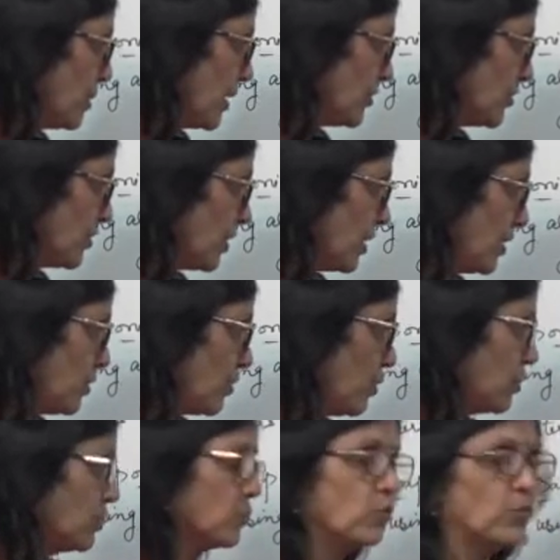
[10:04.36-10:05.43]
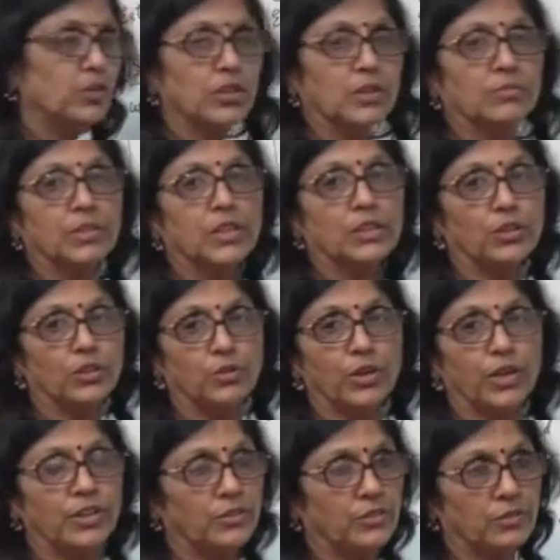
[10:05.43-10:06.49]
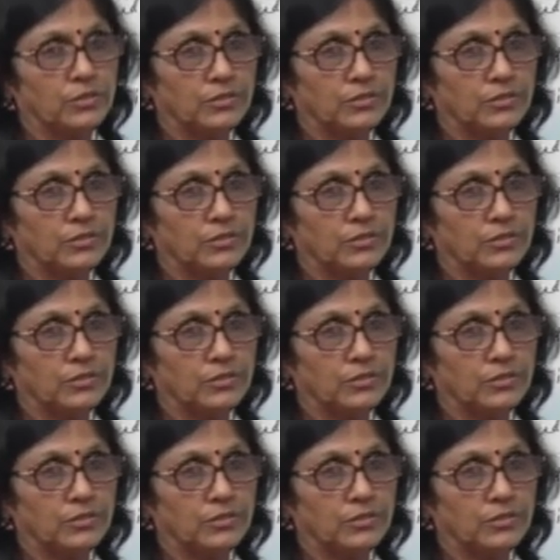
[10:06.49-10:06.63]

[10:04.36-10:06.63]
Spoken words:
acetate or sodium ethanoate.